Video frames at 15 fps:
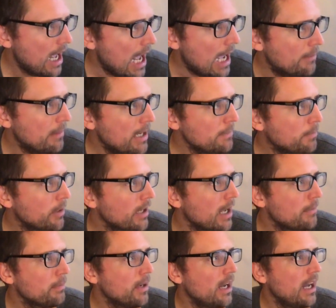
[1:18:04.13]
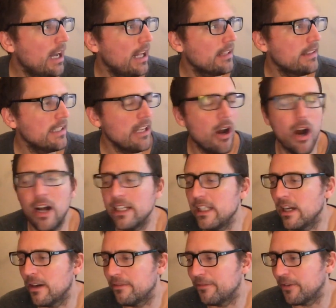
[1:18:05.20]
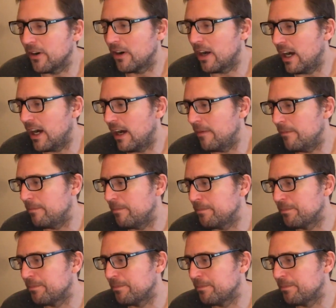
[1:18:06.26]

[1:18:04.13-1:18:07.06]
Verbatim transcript: I might put up uh, the audio for um,